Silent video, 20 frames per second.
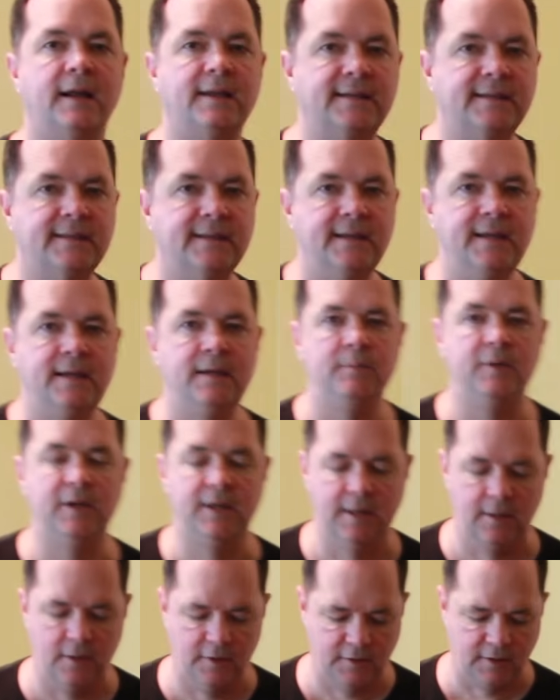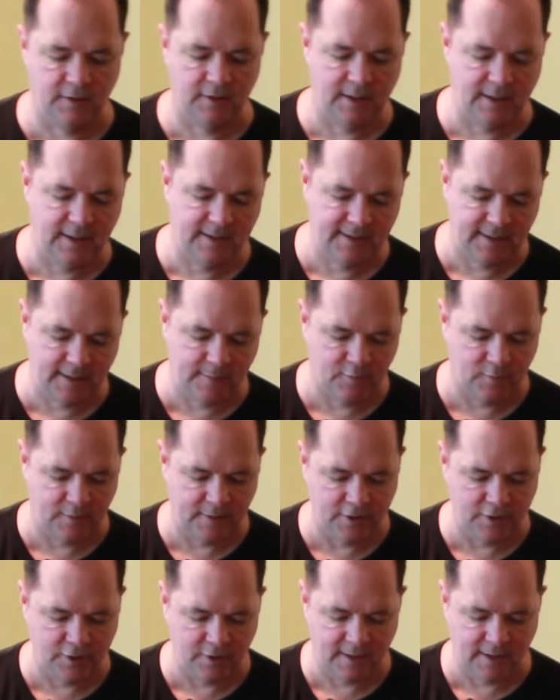I see beginners a lot of times when
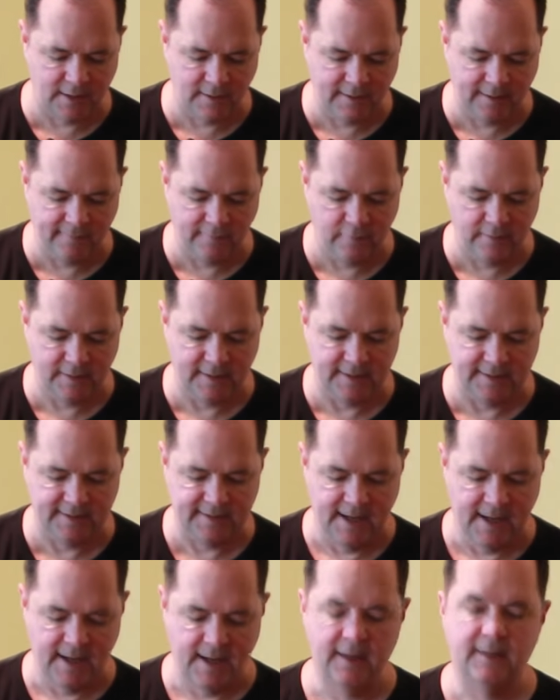they try to level these,